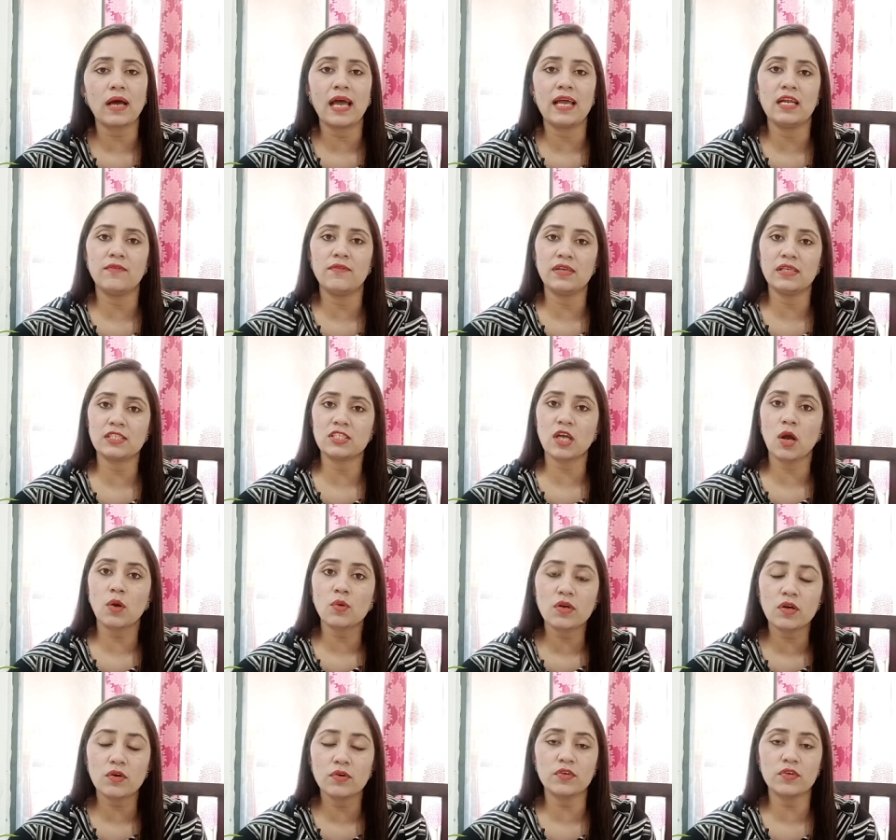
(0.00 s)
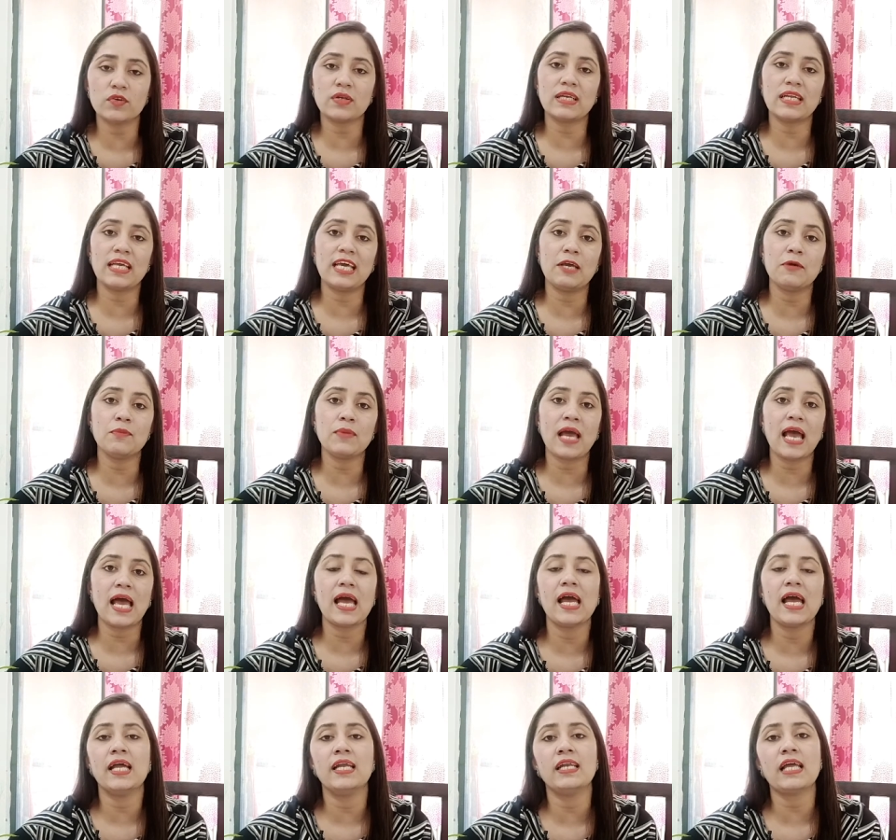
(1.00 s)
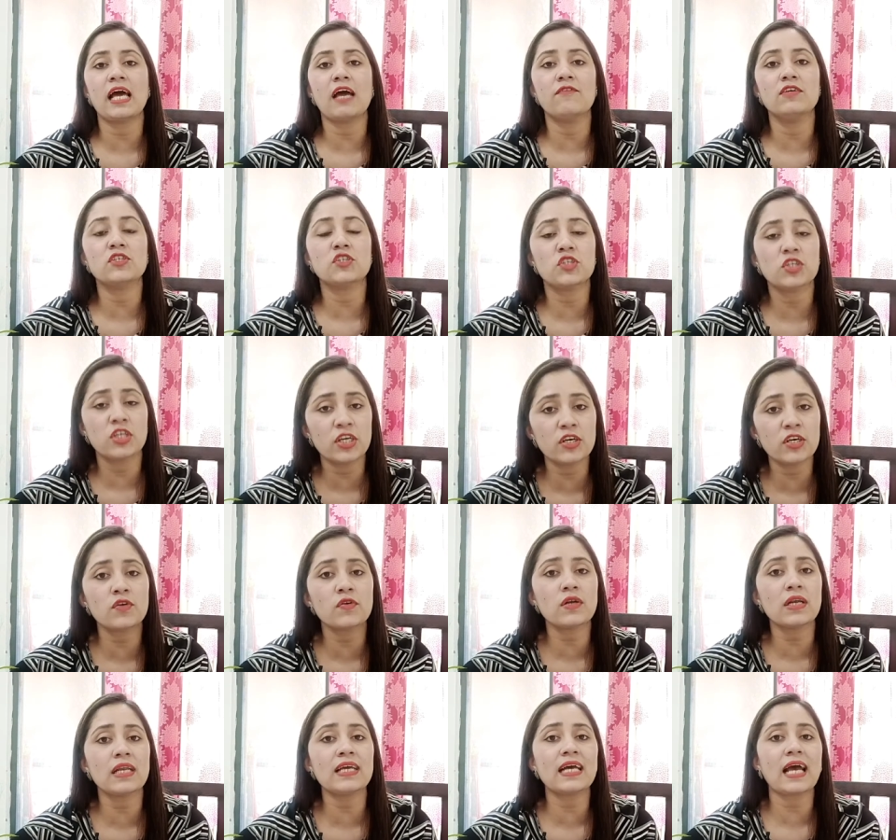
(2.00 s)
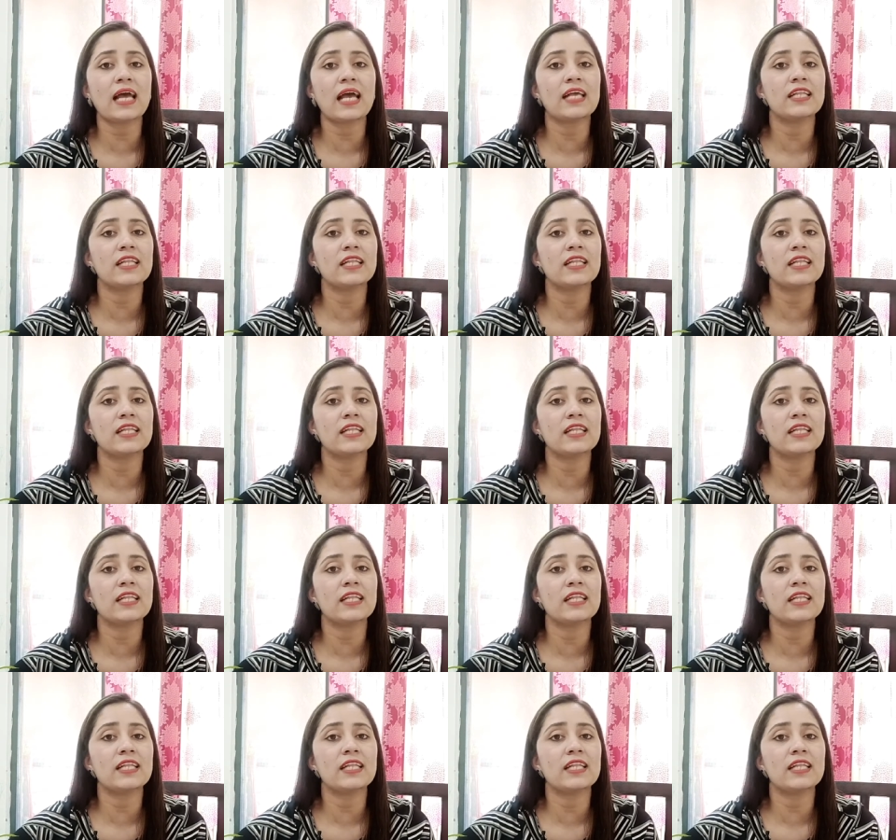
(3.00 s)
I will shout out your name and I will share your link,